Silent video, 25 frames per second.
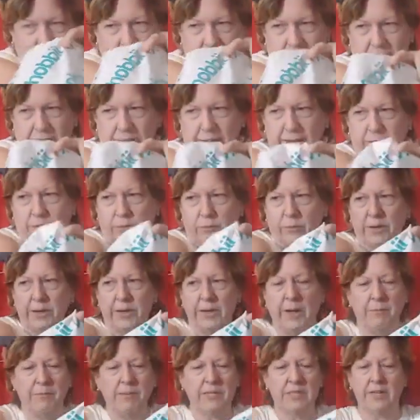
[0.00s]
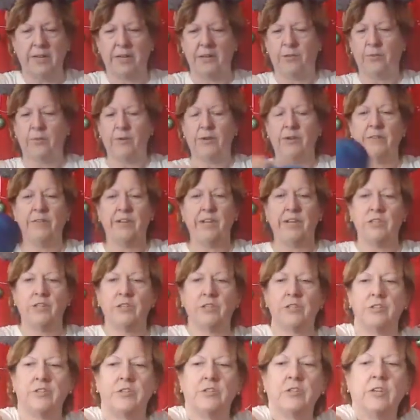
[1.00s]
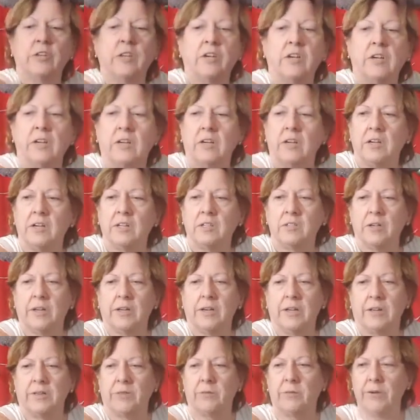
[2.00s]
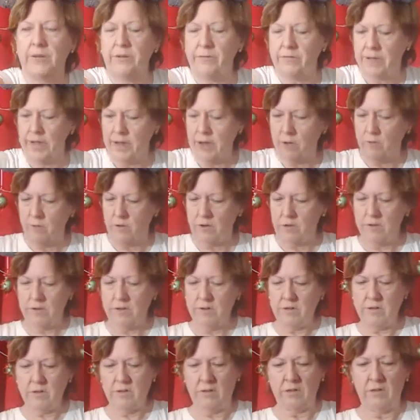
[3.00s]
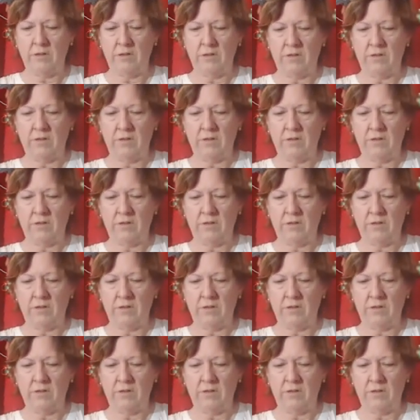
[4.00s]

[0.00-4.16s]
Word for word: I did. I got three. I must have got three of each. So I got three of that one.